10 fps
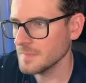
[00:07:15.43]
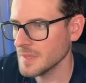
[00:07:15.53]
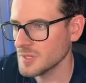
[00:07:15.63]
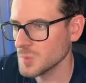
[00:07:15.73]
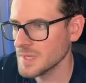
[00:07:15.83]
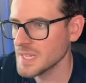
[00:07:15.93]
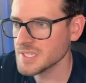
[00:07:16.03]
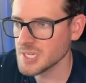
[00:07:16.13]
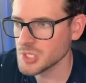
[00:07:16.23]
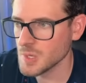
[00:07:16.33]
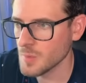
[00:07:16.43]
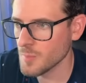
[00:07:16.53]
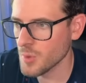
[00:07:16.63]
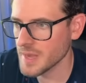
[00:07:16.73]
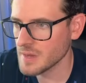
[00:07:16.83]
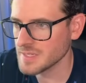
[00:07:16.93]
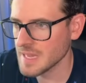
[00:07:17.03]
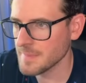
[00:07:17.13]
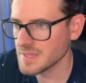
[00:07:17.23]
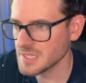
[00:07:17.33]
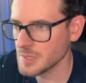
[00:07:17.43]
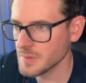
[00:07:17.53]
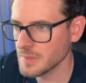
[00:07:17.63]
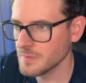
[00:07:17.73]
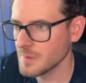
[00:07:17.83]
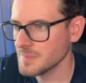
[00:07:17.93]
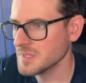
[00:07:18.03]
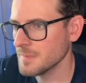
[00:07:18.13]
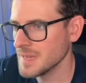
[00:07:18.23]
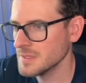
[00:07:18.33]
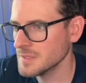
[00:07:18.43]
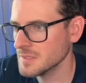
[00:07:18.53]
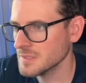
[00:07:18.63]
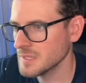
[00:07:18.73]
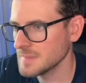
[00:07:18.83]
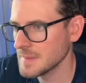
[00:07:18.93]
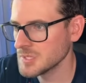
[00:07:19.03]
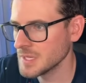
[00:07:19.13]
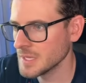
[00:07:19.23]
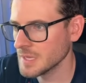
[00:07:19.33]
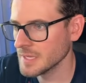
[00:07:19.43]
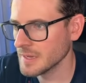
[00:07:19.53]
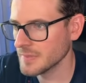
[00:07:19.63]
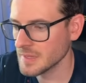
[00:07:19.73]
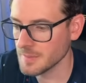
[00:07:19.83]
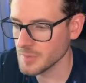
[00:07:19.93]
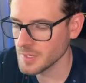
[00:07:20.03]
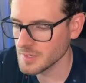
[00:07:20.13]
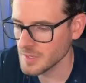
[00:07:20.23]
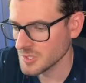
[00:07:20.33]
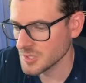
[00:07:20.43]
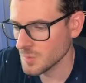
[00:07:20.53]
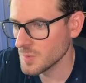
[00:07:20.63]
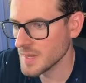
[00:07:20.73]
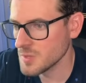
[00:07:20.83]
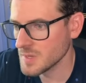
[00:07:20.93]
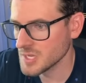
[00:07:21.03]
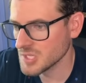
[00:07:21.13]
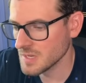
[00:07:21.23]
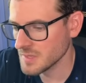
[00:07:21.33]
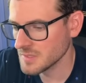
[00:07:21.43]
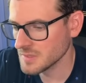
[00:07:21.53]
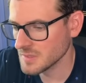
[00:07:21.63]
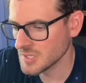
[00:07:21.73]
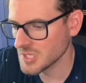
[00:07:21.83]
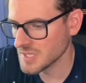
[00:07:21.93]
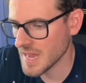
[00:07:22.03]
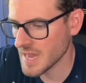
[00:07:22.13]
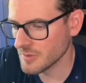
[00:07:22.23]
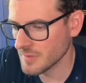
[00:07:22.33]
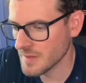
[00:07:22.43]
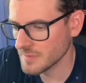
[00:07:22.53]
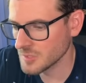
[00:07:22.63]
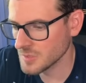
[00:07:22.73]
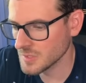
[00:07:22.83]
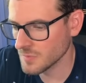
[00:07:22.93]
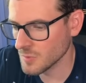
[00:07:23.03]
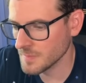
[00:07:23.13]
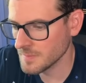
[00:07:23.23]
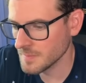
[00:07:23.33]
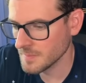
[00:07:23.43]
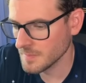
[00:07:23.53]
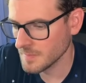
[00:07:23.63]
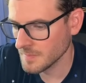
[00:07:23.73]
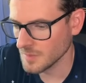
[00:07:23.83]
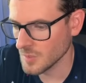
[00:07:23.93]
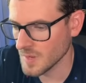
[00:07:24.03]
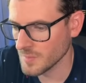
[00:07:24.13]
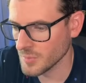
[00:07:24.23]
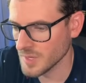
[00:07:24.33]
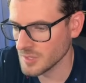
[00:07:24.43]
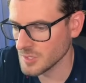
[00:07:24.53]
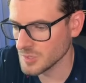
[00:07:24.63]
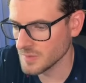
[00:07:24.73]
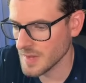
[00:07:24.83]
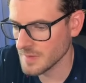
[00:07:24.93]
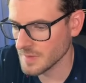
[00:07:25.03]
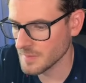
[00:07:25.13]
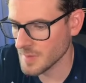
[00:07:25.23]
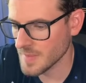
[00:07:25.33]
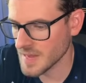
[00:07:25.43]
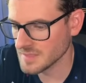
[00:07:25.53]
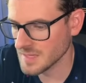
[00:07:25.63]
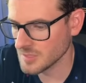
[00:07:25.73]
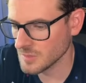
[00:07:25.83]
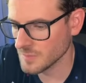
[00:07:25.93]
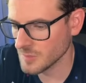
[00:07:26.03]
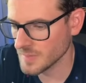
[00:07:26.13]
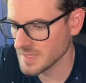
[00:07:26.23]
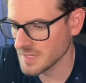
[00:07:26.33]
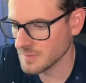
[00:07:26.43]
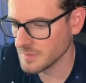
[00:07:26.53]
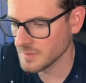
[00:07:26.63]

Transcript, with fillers: Now there's one last issue I want to point out is that basically when the form submits, sometimes you need to clear out the input. So one way you can achieve this is just add a ref to this form. Go ahead and bring in useRef, and I'm going to pass that to the form itself.